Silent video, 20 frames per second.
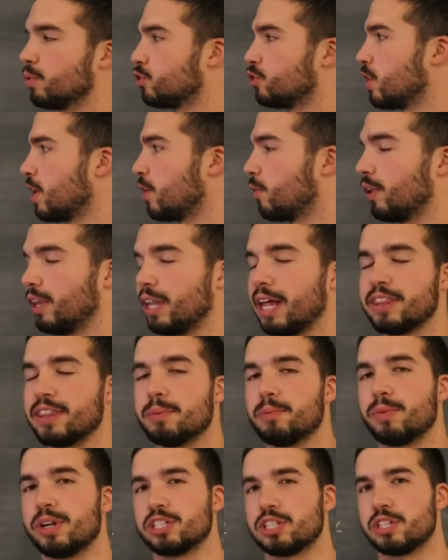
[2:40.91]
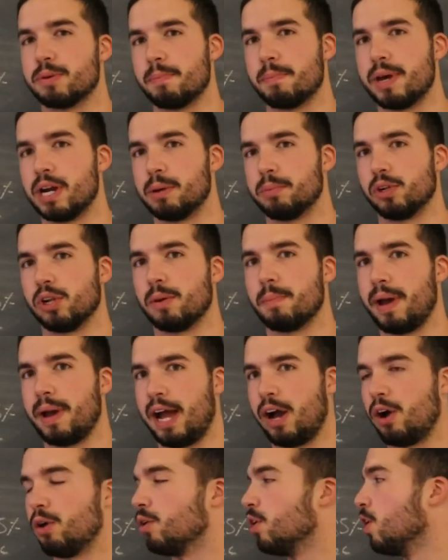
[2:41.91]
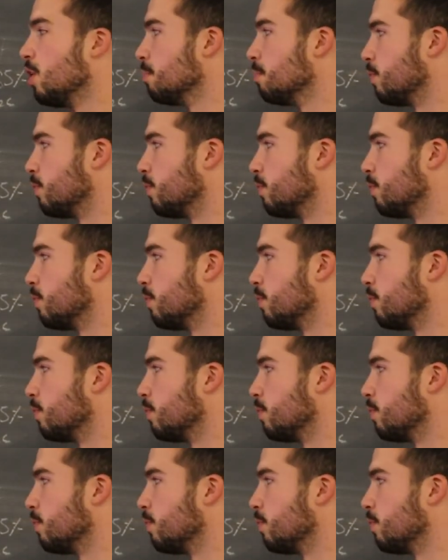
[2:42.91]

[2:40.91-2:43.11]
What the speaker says: We're trying to let them rest the minimal amount